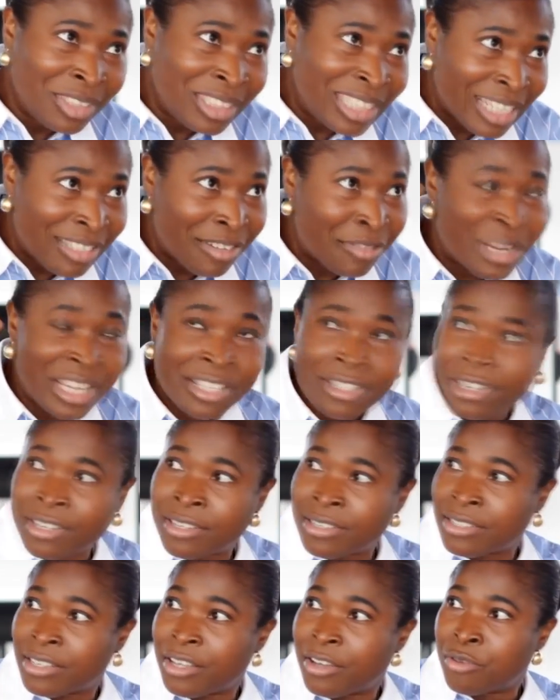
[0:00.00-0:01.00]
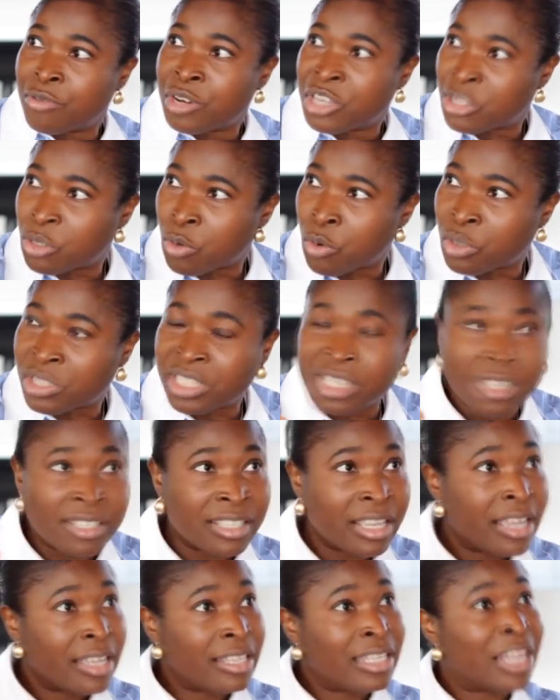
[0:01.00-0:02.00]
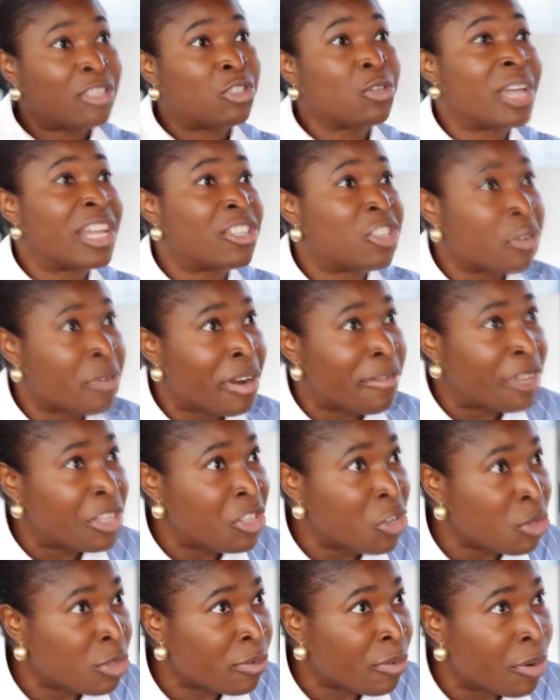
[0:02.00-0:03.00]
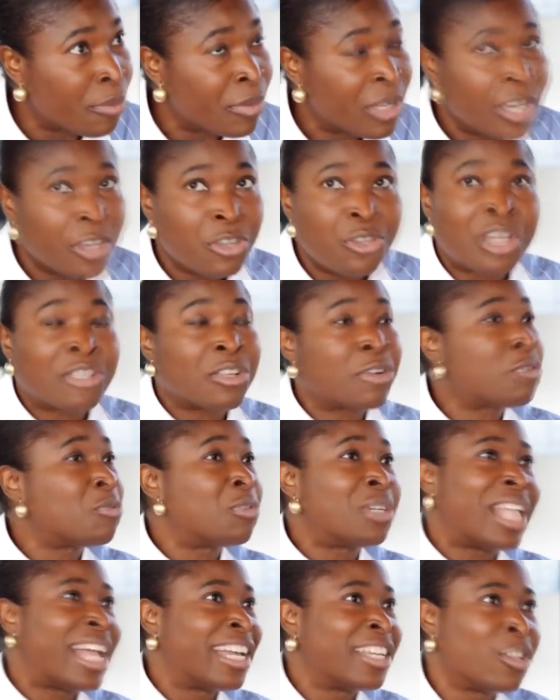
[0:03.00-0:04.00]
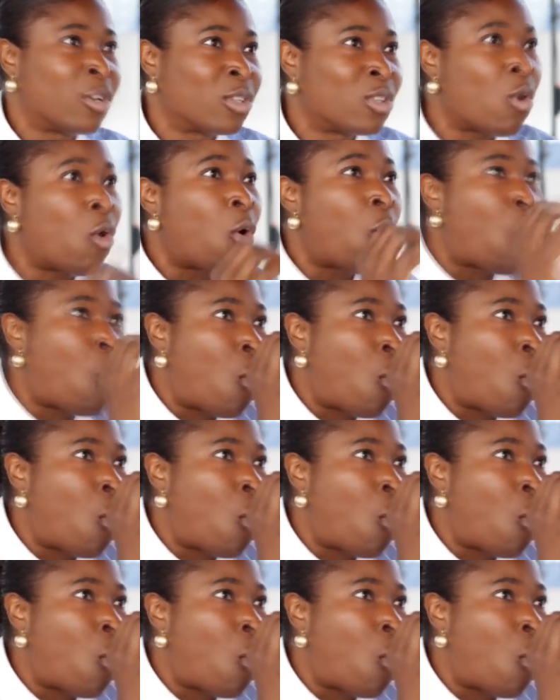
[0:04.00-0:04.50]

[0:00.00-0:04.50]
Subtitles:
generators, resources that you get your revenues from. You're not relying on